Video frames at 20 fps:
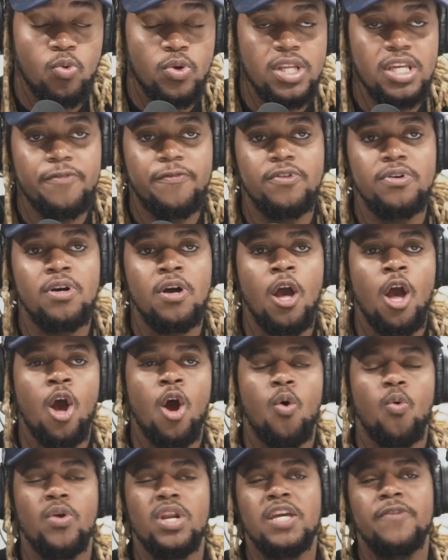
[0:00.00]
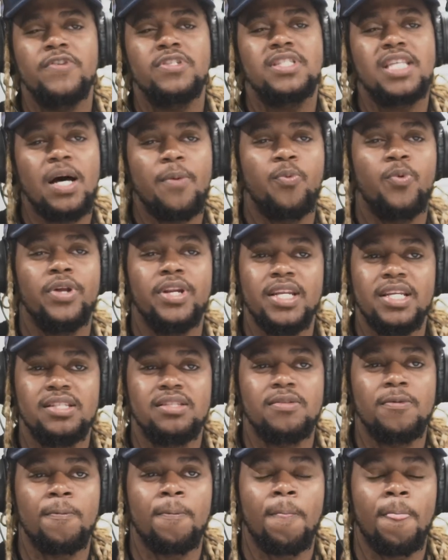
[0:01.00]
we need to, we need to stop with
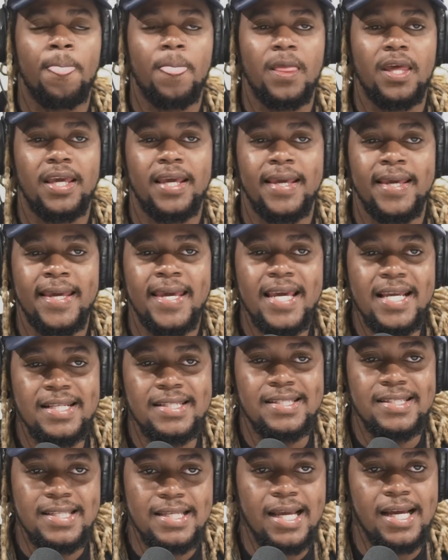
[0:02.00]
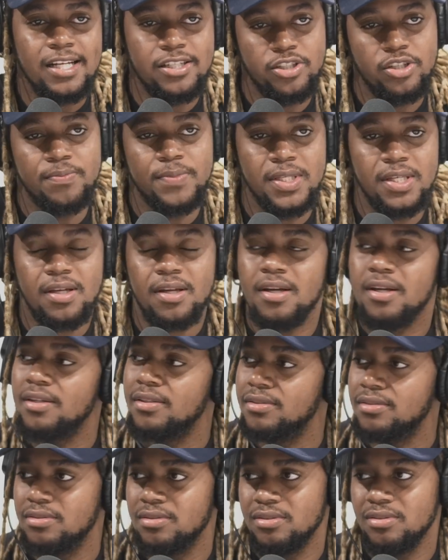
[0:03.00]
this kids thing in Jamaica.